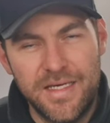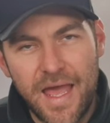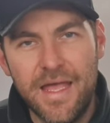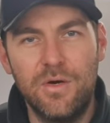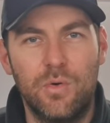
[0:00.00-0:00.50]

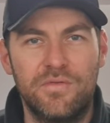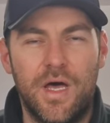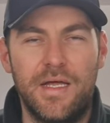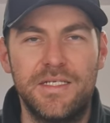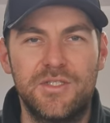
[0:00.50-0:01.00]
Getting all of the
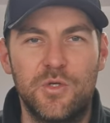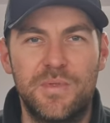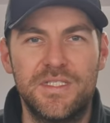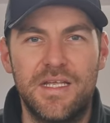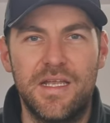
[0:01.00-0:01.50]
honey
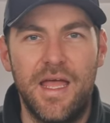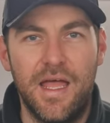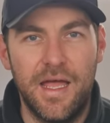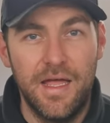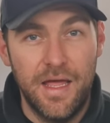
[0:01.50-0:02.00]
supers in
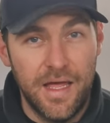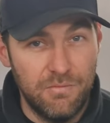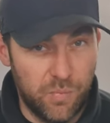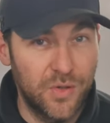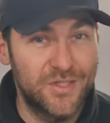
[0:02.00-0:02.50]
here
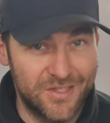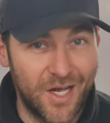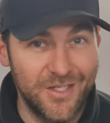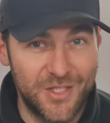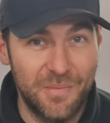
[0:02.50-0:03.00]
was
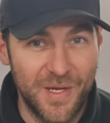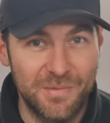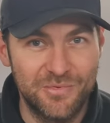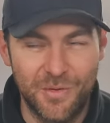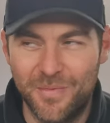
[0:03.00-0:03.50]
such a
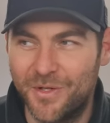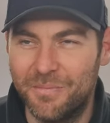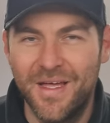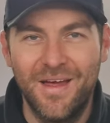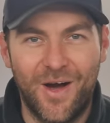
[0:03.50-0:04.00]
big problem.